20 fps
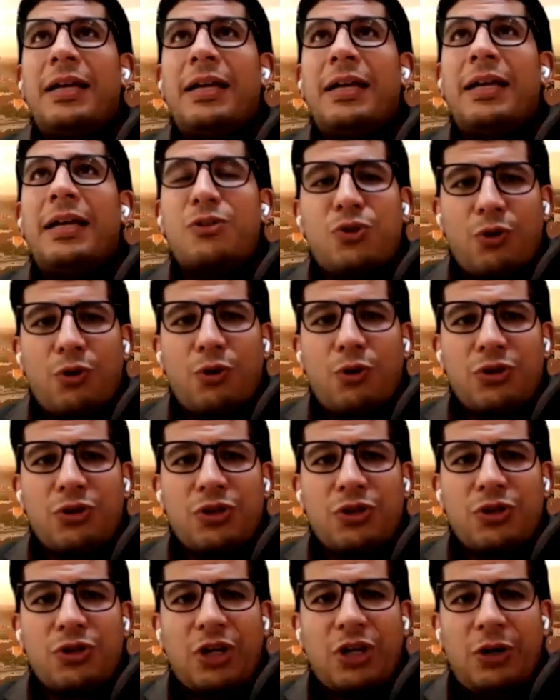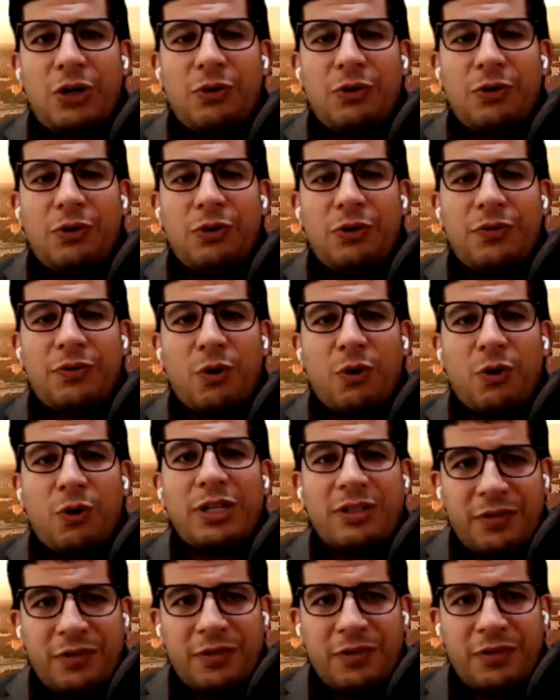sort of quote unquote
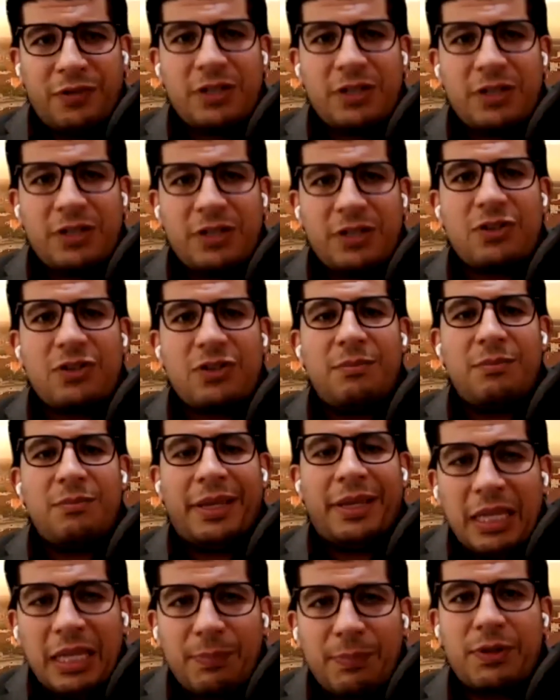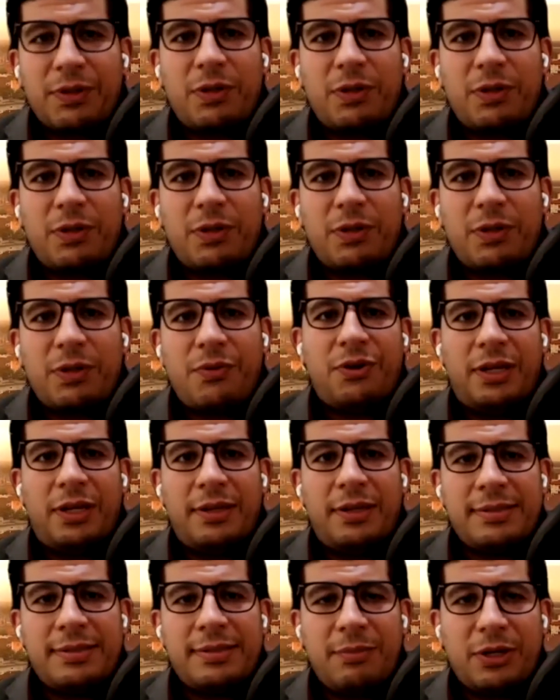intervention by any political
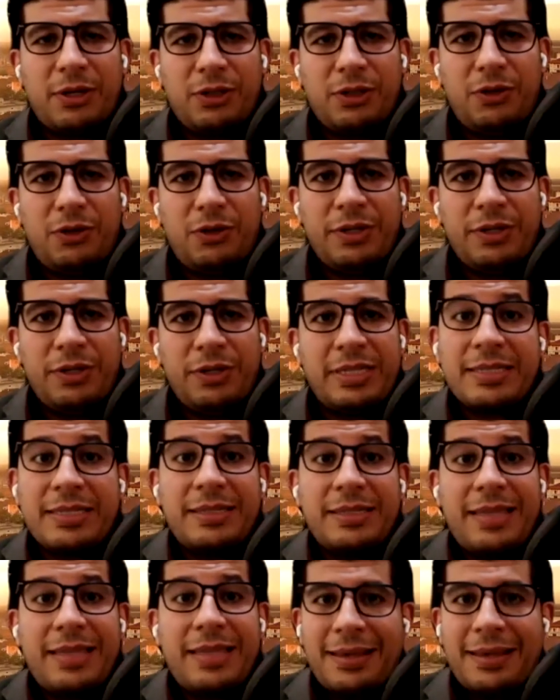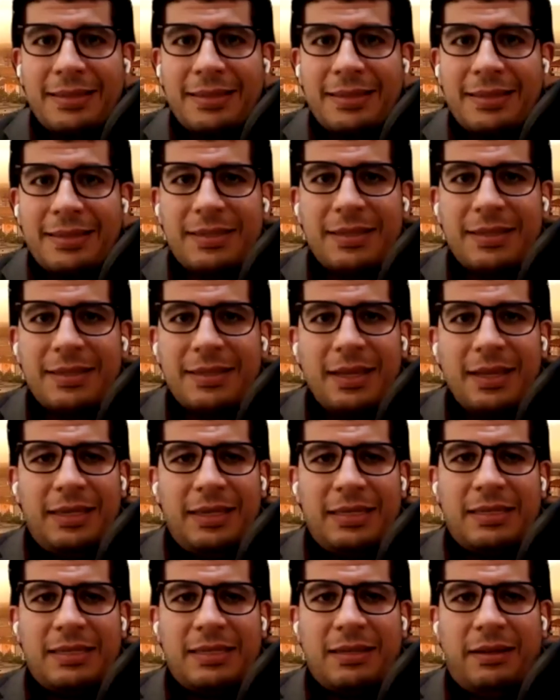authority in Islamic law. He sees this as
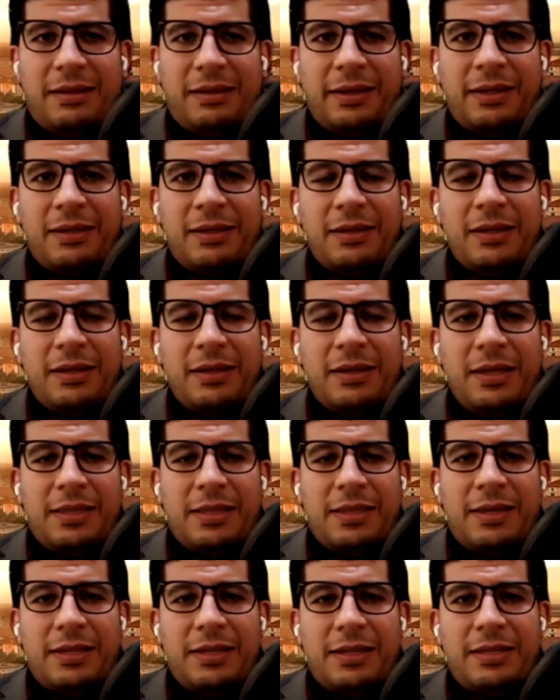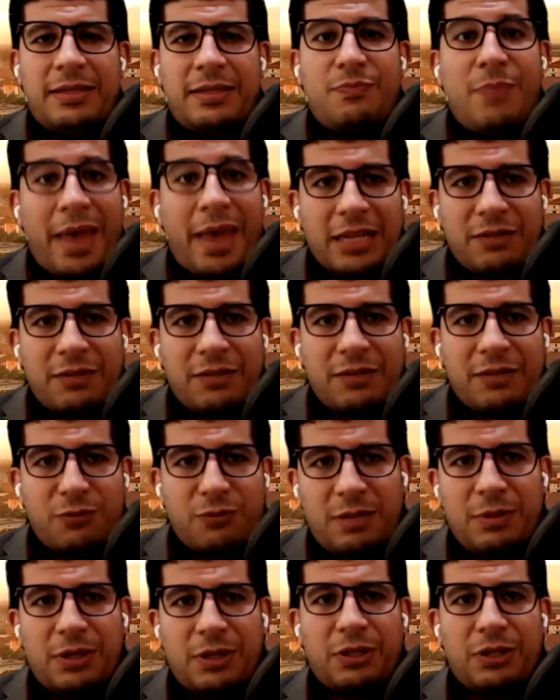a sign that is bad for
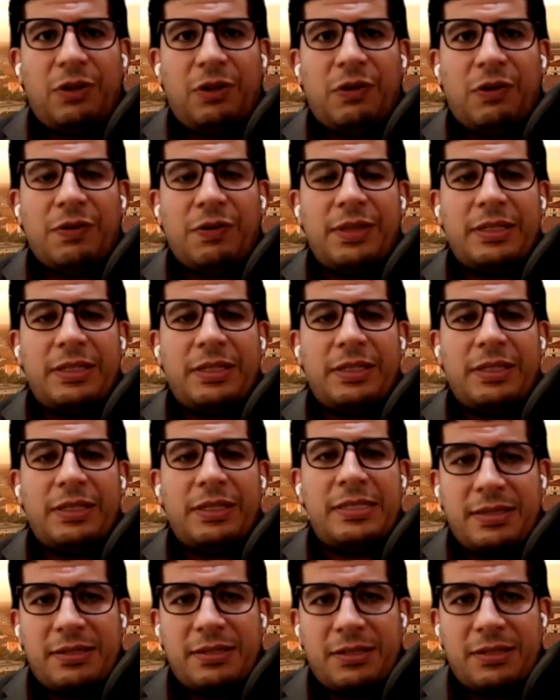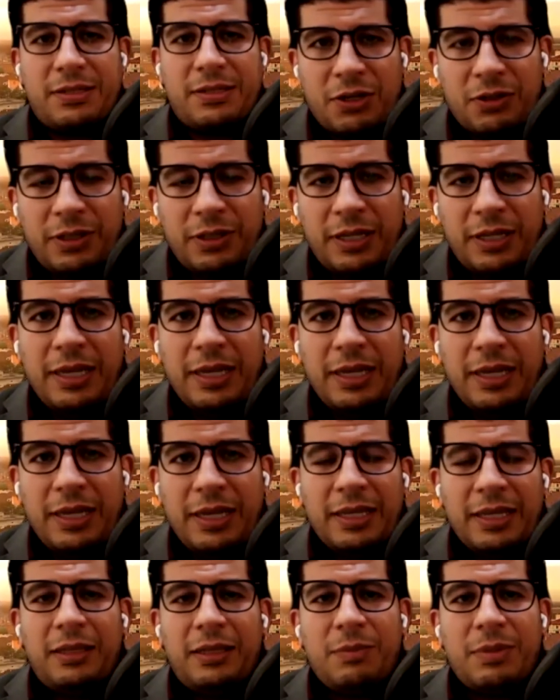Islamic law, that is necessarily
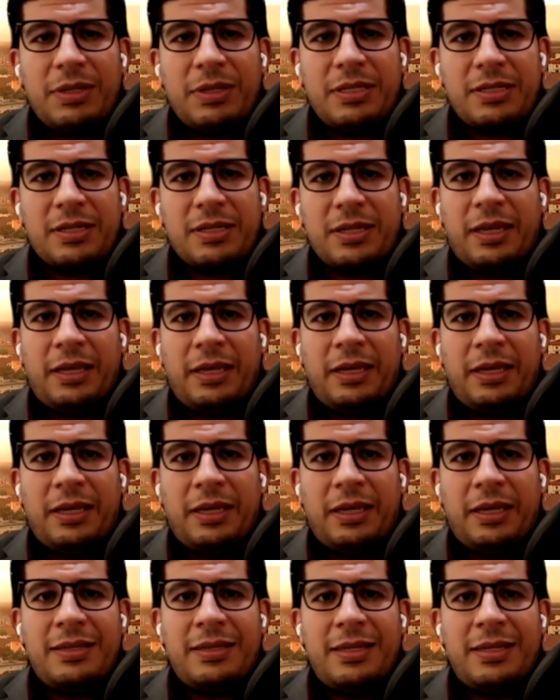limit and